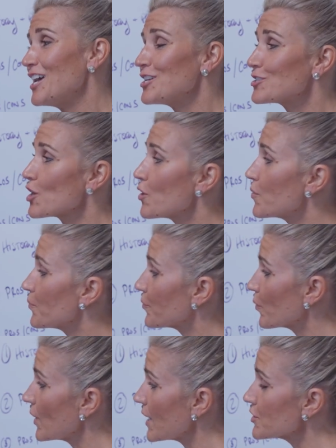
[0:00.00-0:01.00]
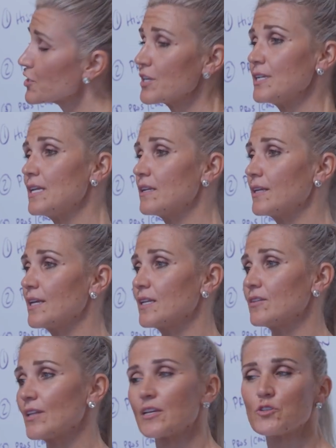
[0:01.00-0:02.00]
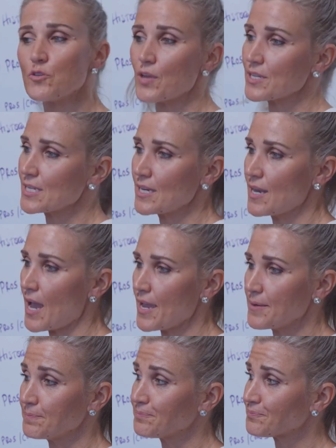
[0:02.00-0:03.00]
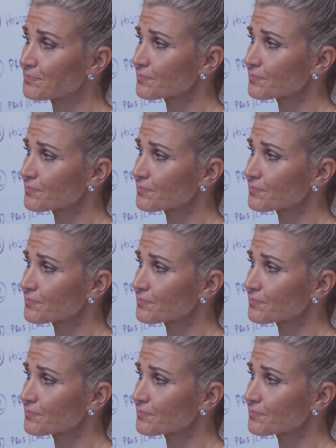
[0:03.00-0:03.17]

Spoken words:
So when I started needling in like 2009,